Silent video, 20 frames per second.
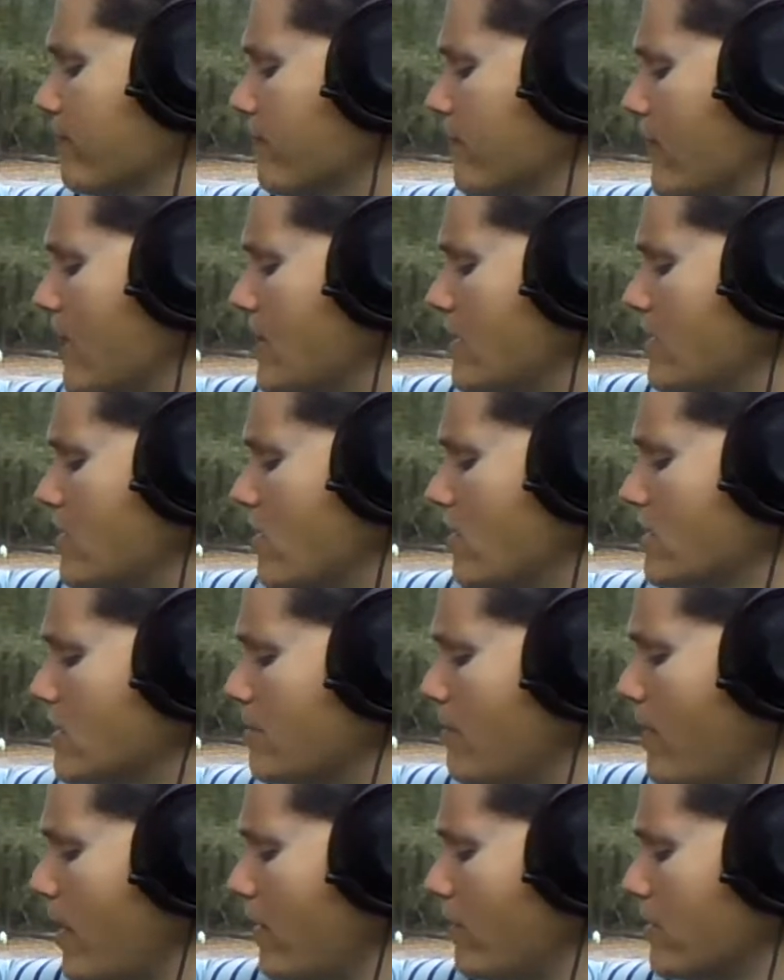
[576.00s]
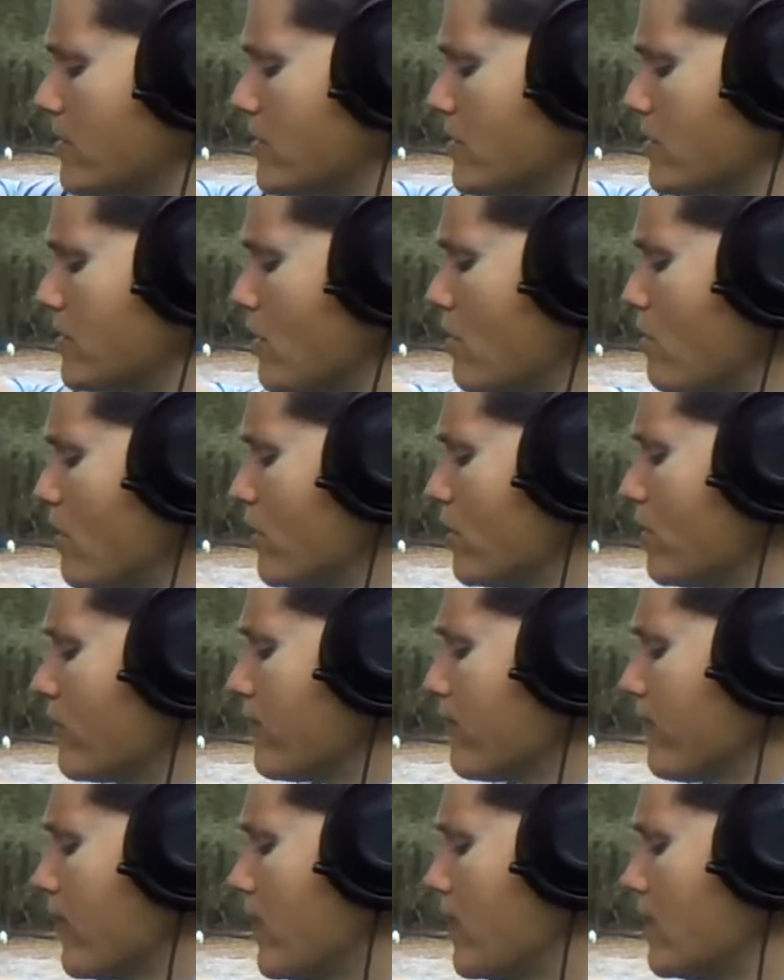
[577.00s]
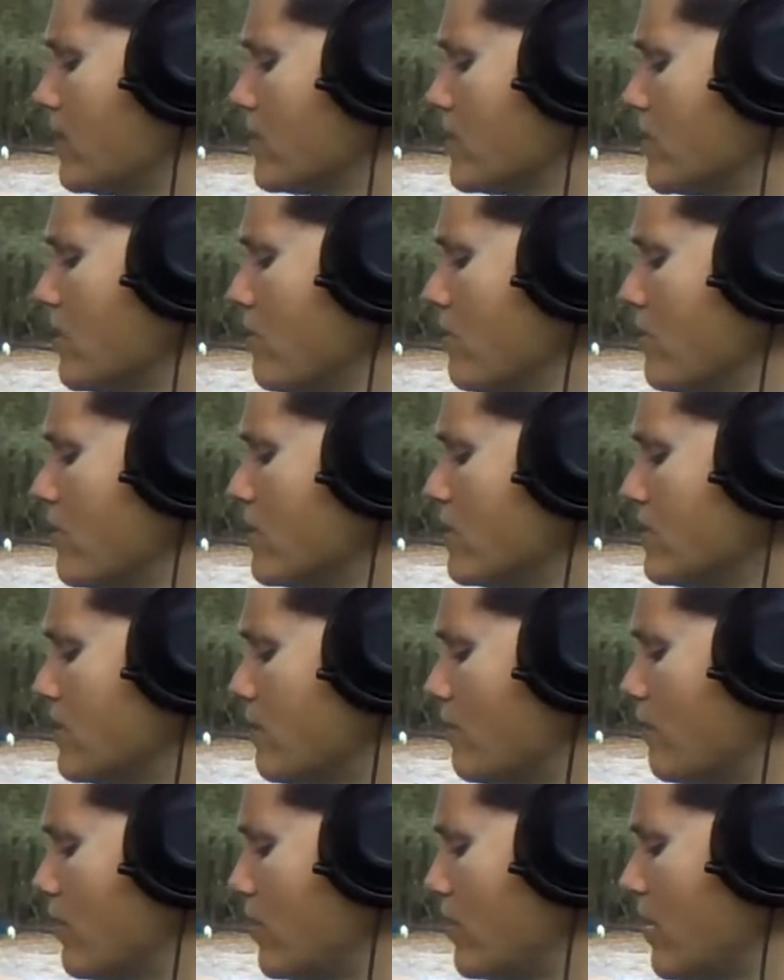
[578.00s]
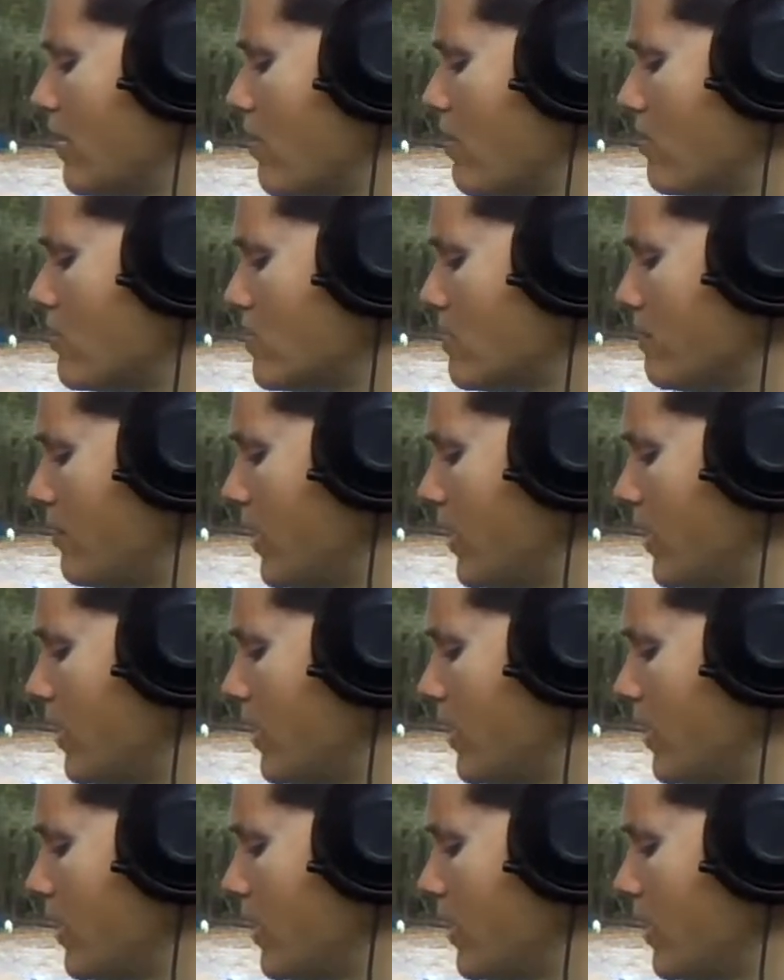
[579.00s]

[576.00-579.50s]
he talks about this sower, and a sower is someone that goes and